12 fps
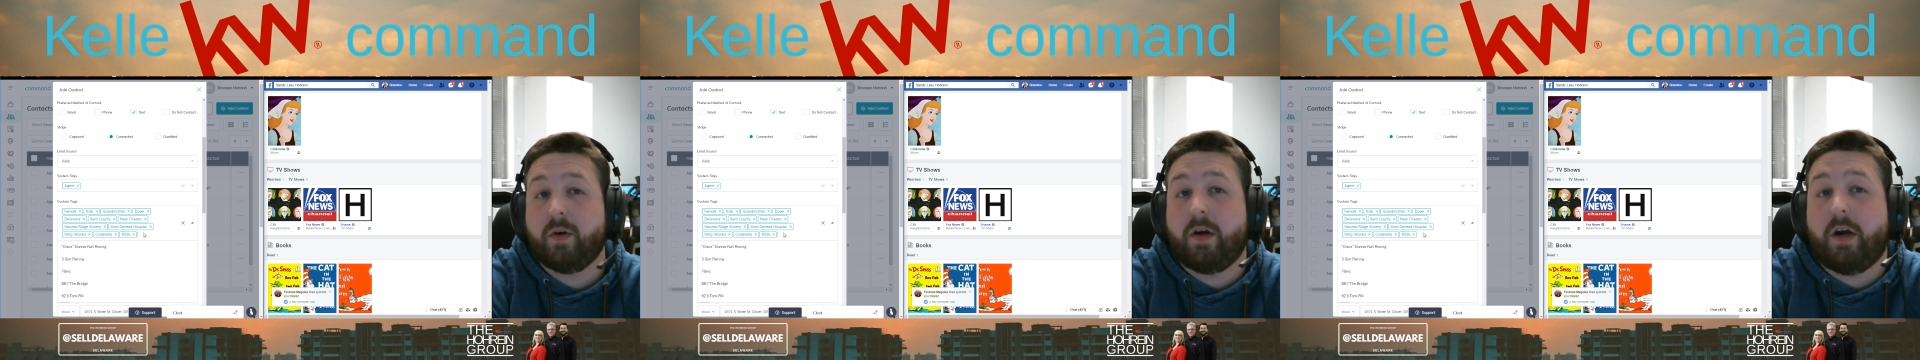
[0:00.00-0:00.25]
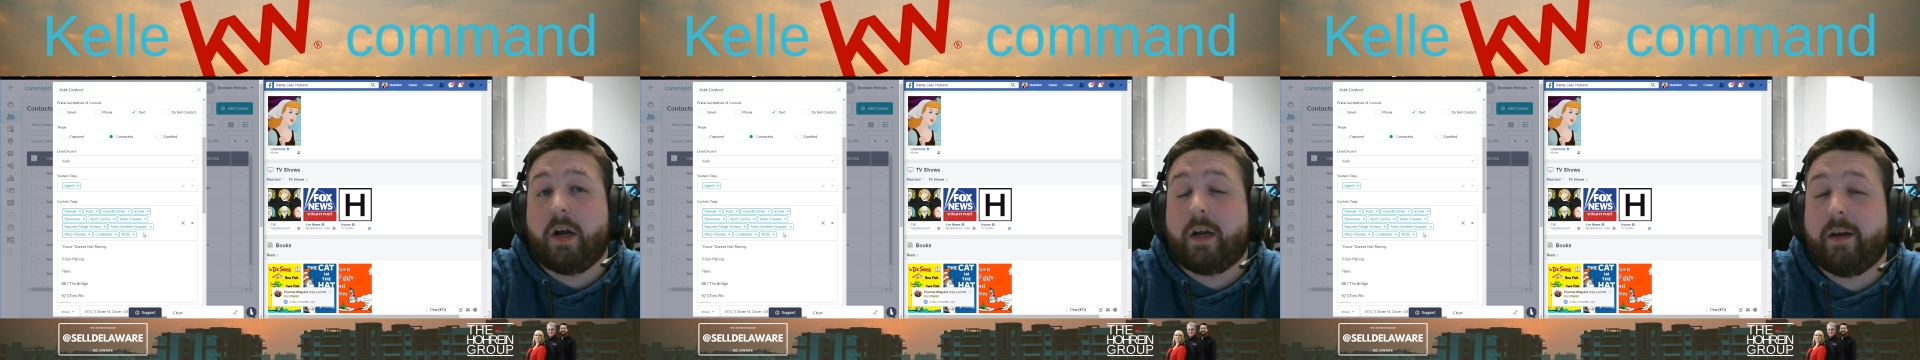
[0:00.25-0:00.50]

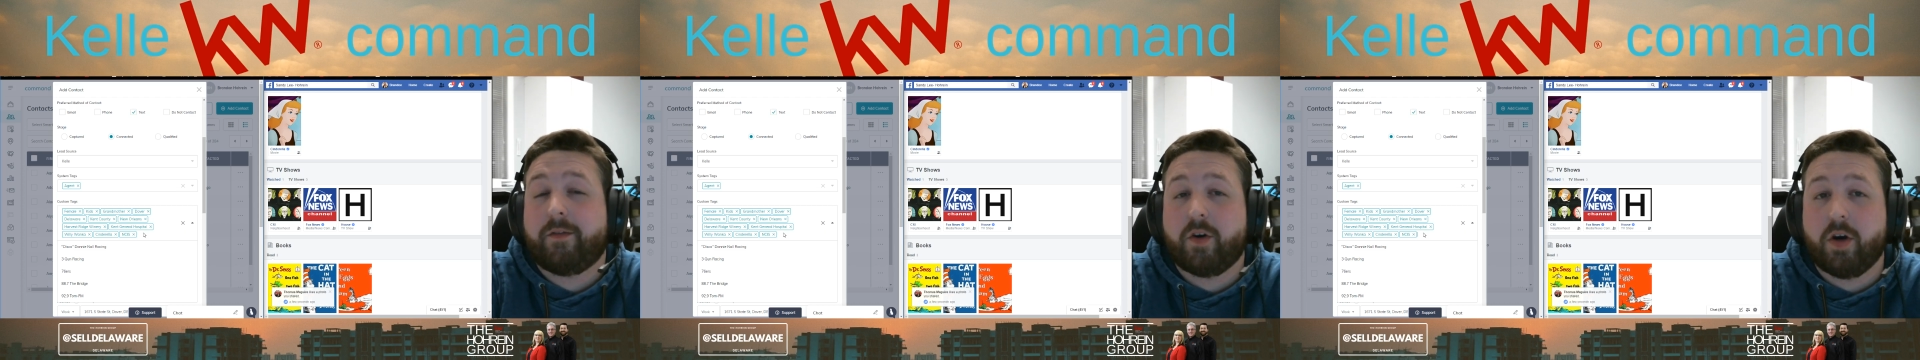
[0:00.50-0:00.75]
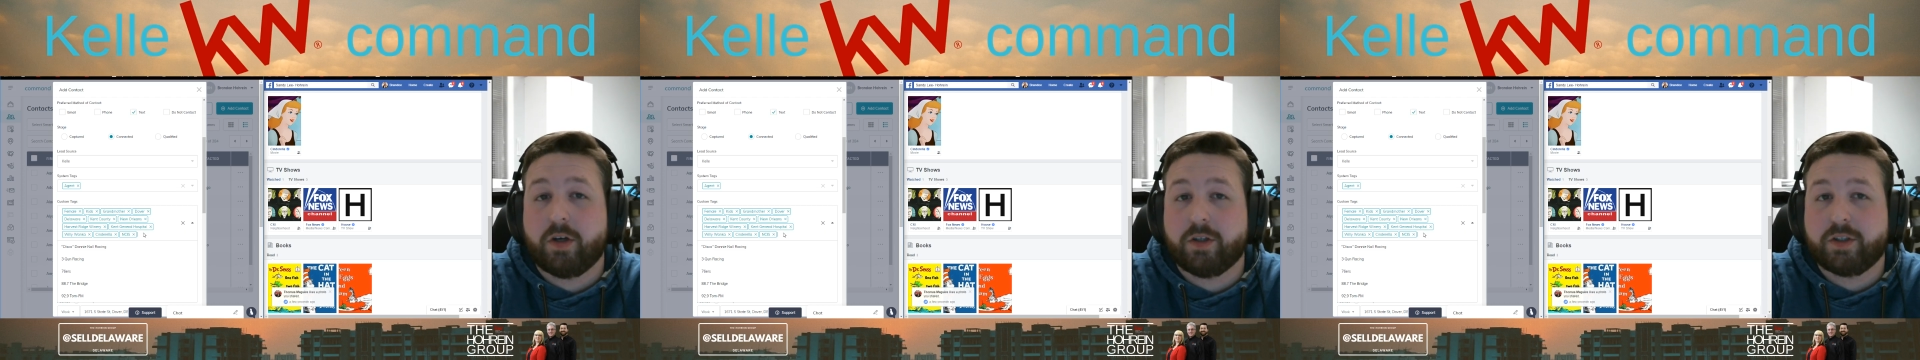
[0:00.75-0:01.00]
a gift
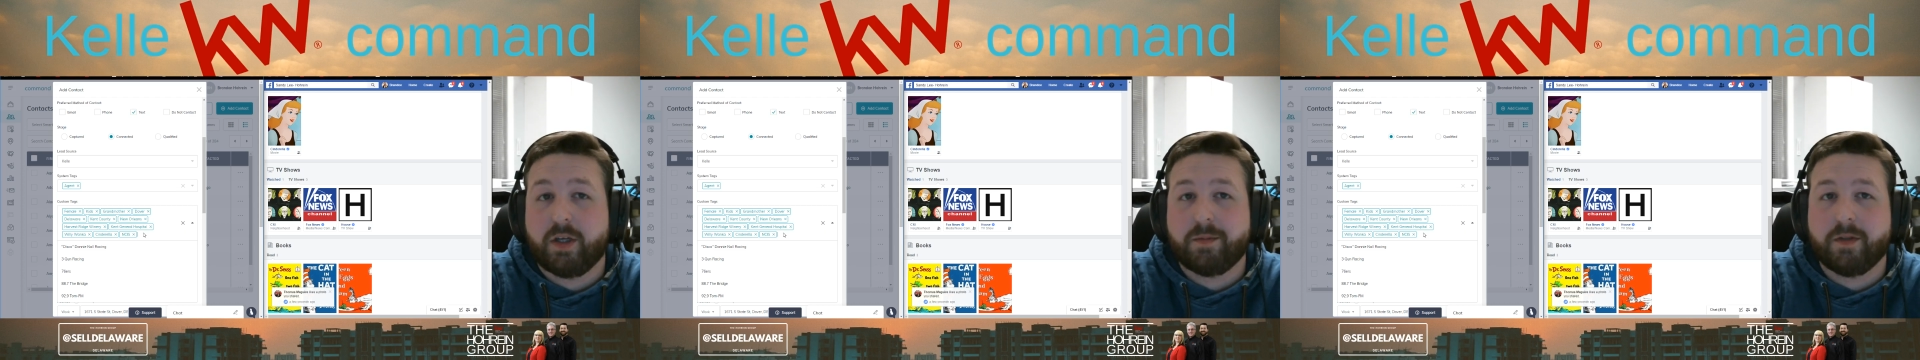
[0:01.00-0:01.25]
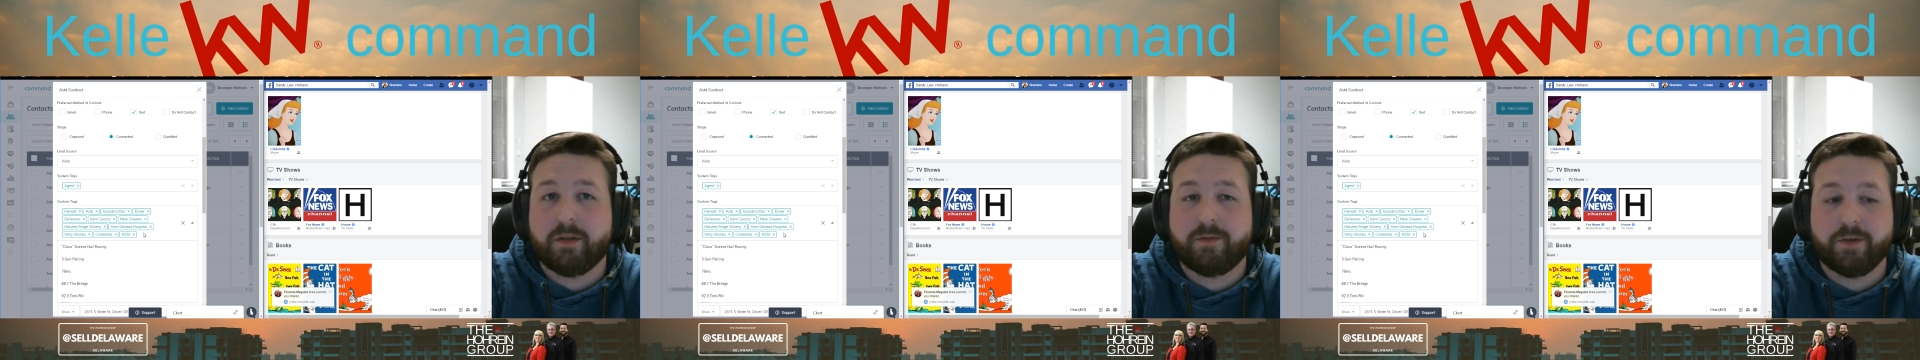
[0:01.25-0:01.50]
card or
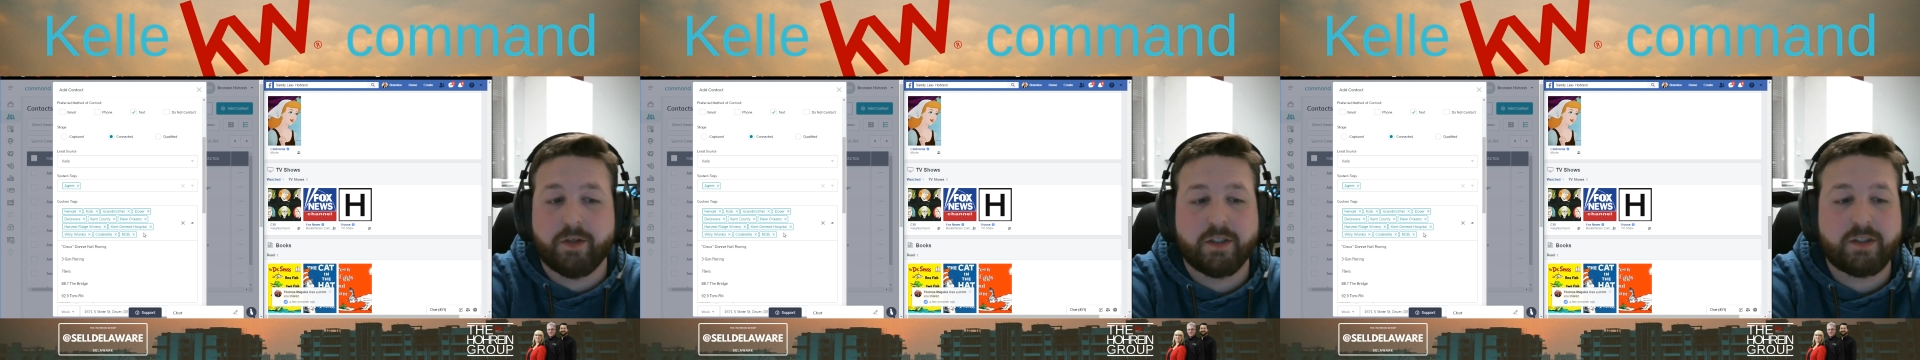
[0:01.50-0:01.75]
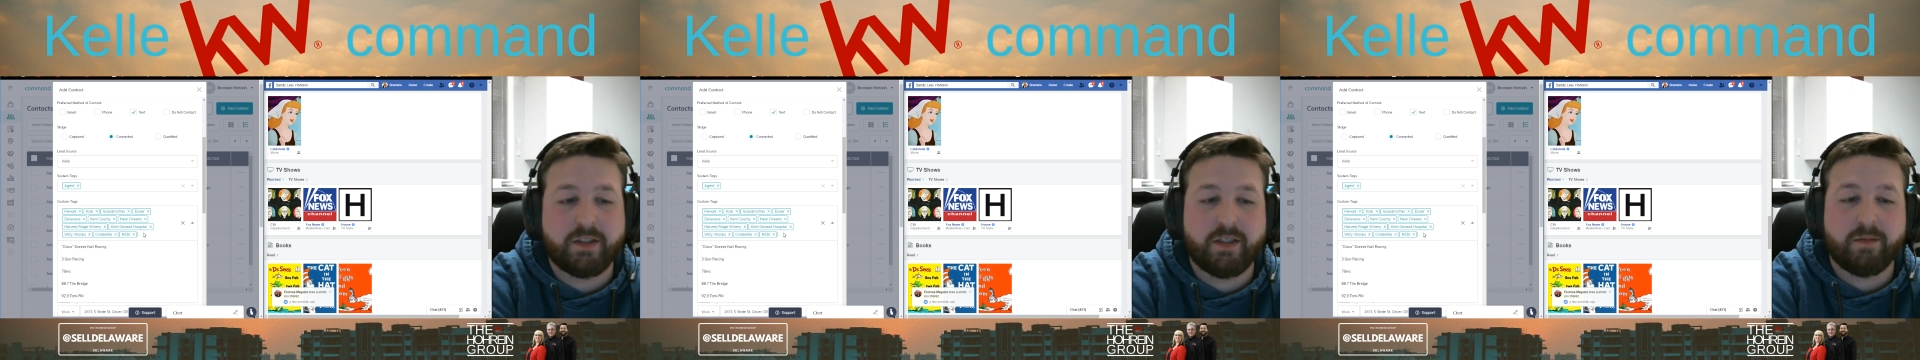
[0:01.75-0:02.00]
something for
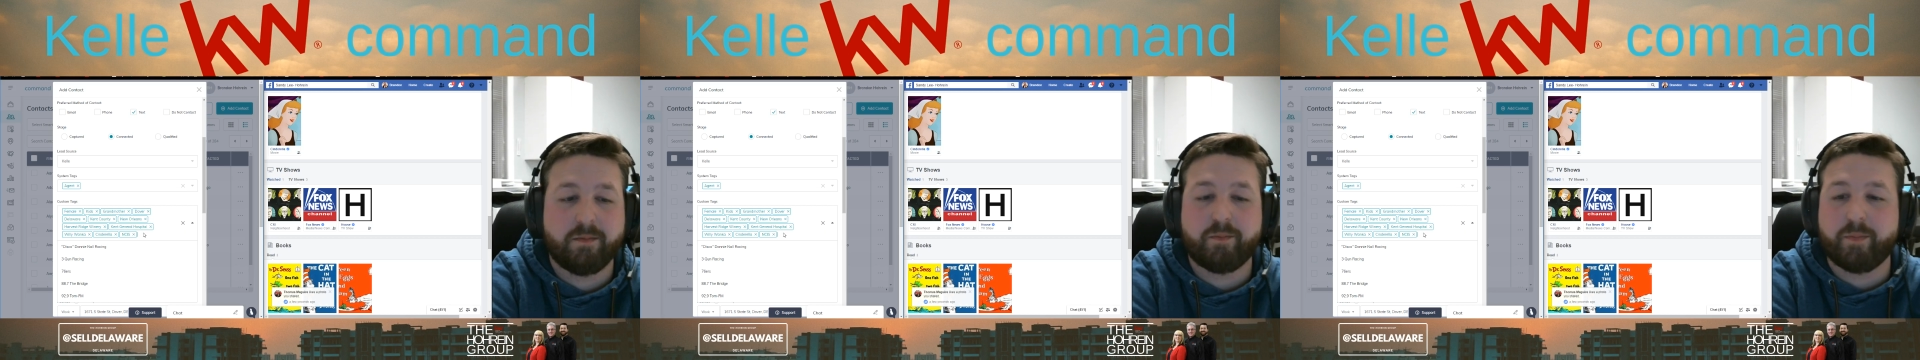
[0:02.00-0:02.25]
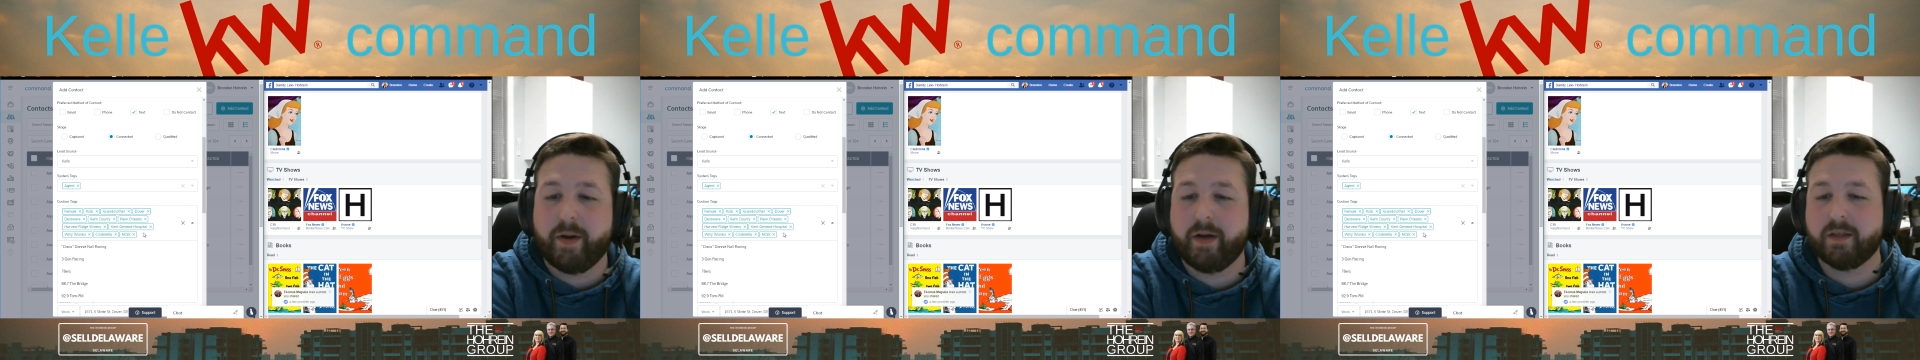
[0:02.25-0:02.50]
listening,
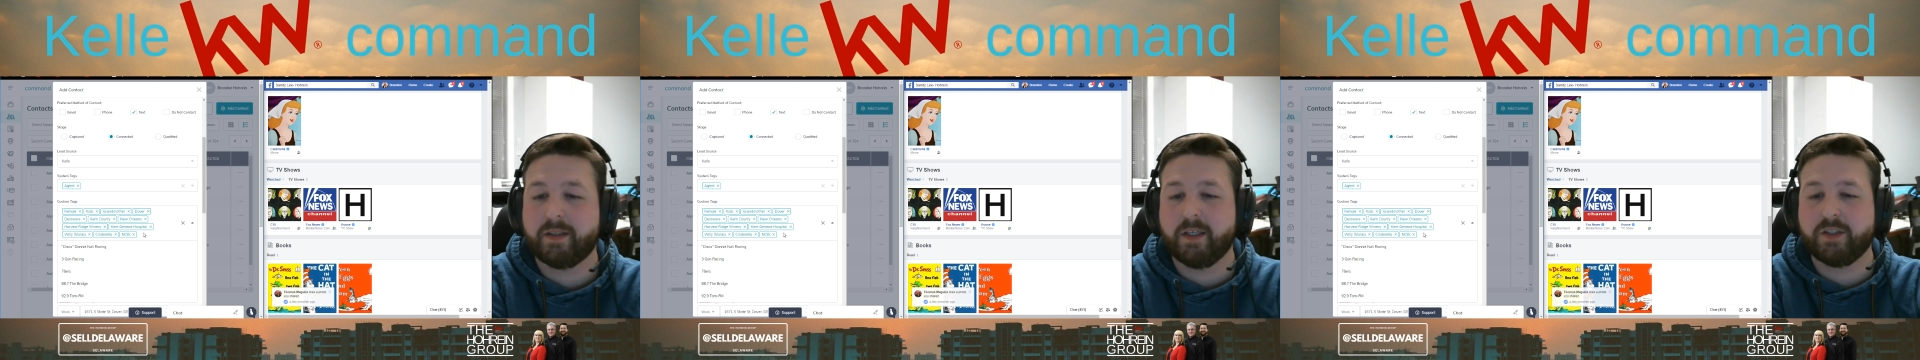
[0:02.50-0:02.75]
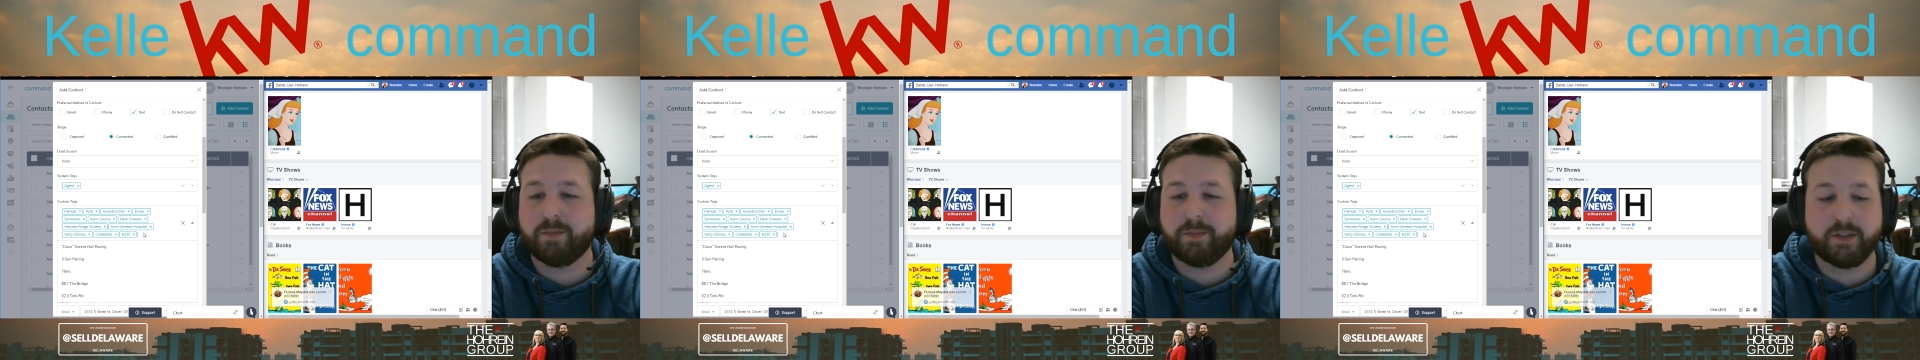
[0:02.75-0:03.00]
paying
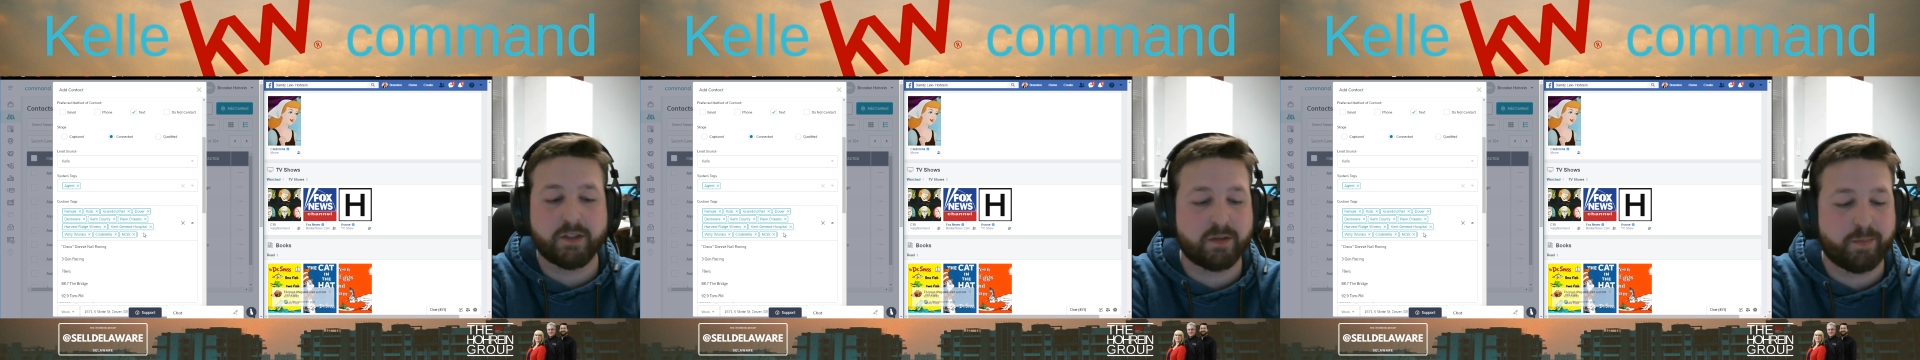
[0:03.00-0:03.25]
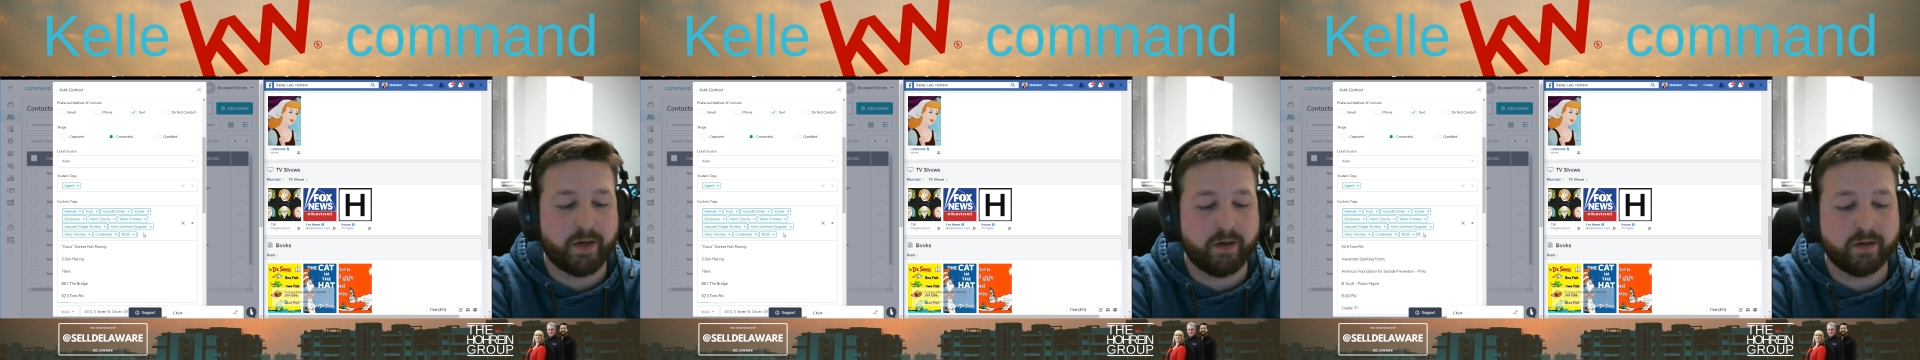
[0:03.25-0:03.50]
attention,
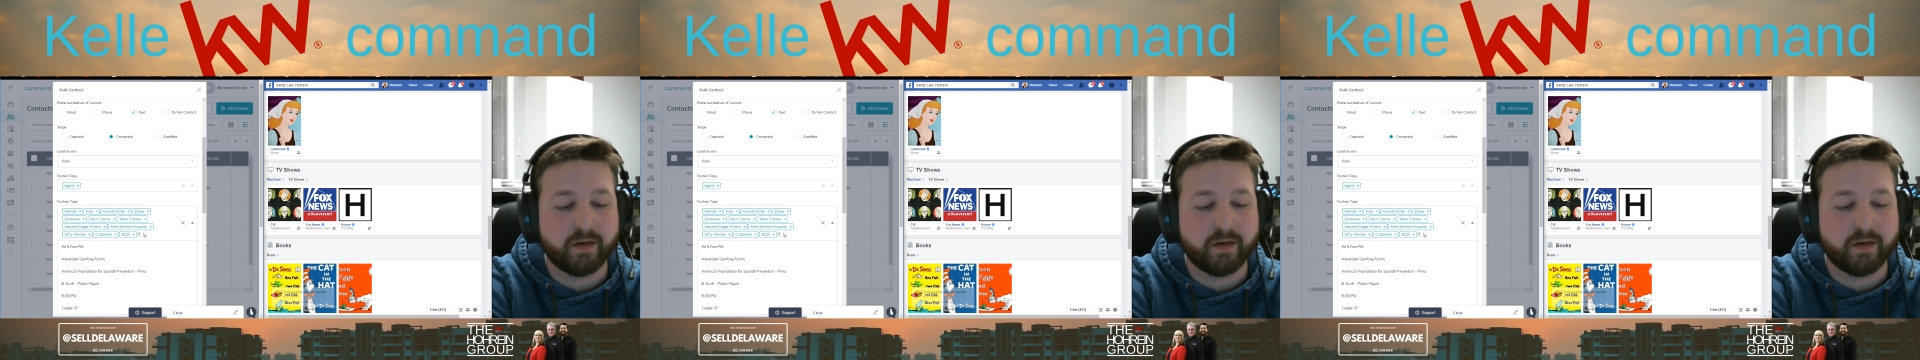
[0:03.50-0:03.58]
participating.